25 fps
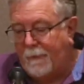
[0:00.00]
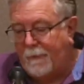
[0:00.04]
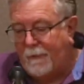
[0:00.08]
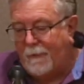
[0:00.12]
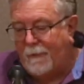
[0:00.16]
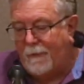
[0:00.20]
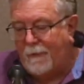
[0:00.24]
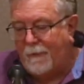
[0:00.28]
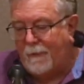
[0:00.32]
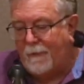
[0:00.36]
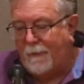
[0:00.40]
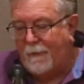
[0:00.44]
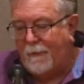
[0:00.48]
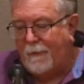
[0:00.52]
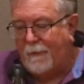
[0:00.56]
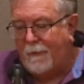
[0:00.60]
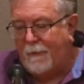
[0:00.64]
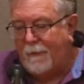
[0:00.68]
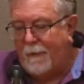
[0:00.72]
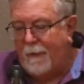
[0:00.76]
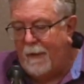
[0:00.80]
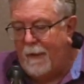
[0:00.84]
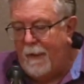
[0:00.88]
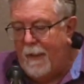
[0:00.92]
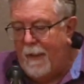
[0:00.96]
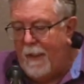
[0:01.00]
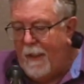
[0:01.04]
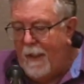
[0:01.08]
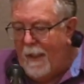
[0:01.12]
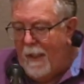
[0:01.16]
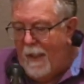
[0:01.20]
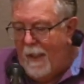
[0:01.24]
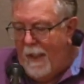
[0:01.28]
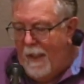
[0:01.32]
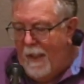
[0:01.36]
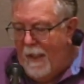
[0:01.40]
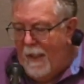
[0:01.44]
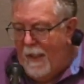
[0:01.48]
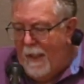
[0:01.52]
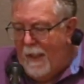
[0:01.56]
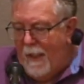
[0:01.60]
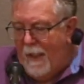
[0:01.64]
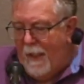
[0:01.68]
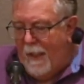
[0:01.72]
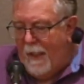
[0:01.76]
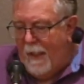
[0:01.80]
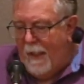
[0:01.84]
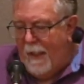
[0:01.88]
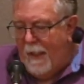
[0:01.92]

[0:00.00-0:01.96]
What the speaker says: No one is speaking in this clip.